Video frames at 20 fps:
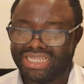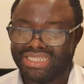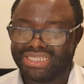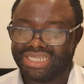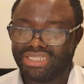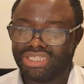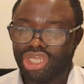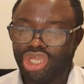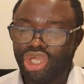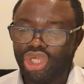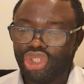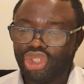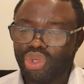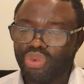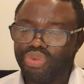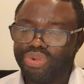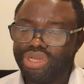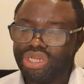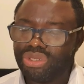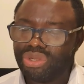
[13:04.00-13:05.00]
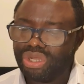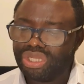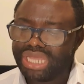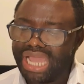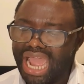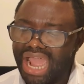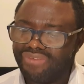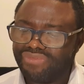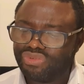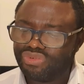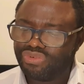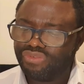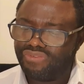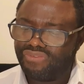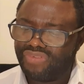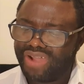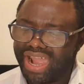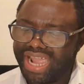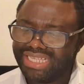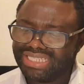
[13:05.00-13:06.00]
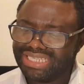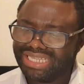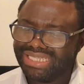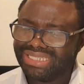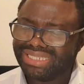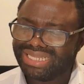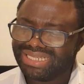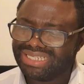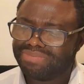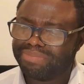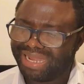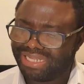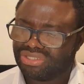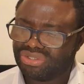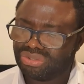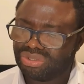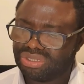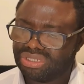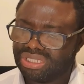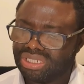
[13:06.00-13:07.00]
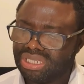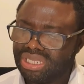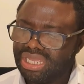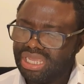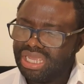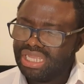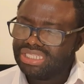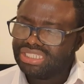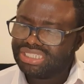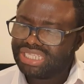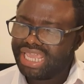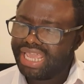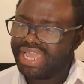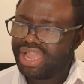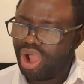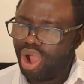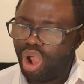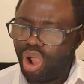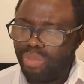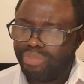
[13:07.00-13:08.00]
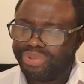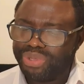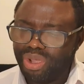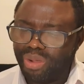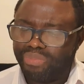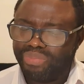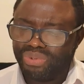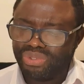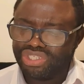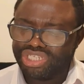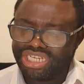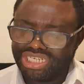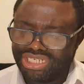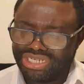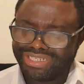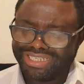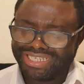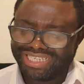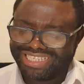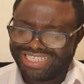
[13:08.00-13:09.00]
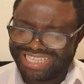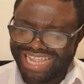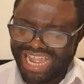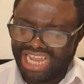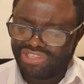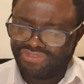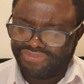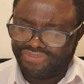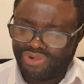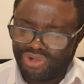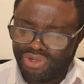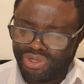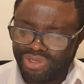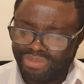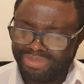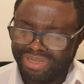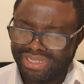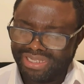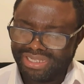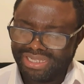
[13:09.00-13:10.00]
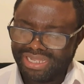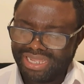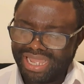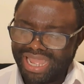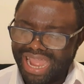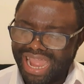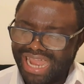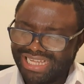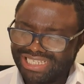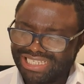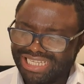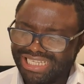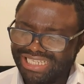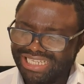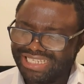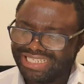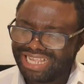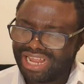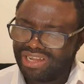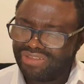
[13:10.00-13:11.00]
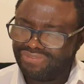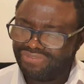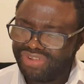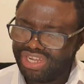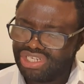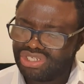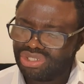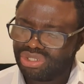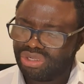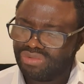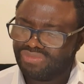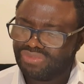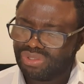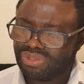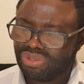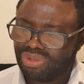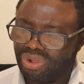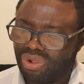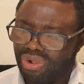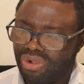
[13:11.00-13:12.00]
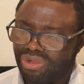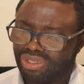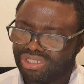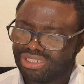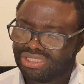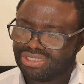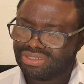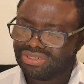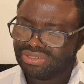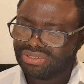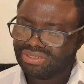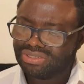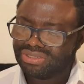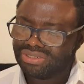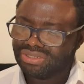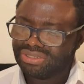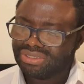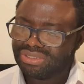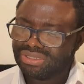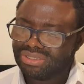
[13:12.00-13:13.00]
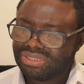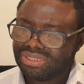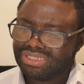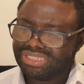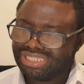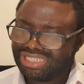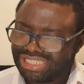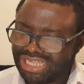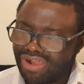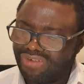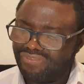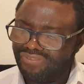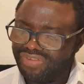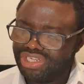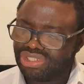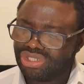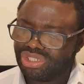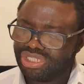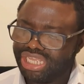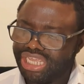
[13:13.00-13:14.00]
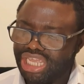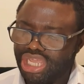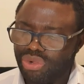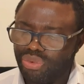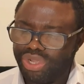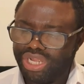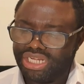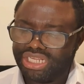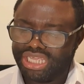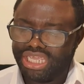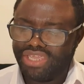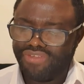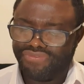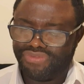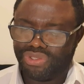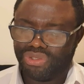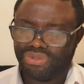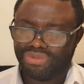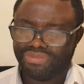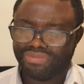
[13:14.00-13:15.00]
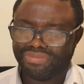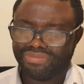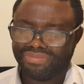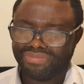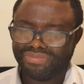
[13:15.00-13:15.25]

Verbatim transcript: it, and he said, You will not have to fight in this battle. Take up your position, stand firm, and see the salvation of the Lord, the salvation he will give you.